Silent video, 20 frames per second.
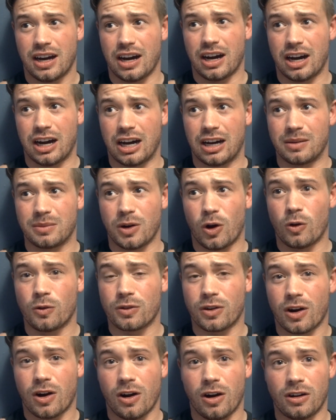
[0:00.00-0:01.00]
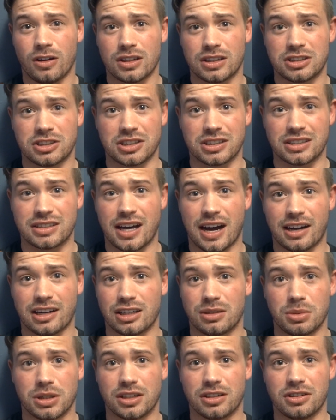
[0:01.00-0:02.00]
Overall, it's just not
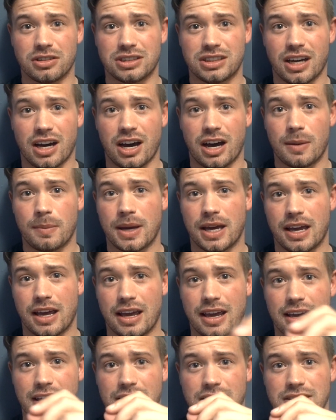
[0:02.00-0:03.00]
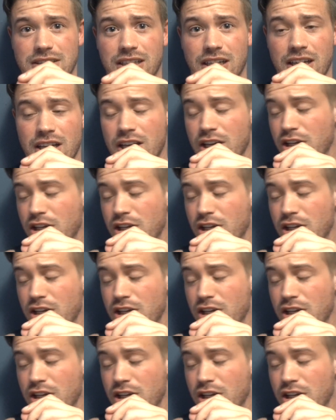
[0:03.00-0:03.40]
going to be a good time. And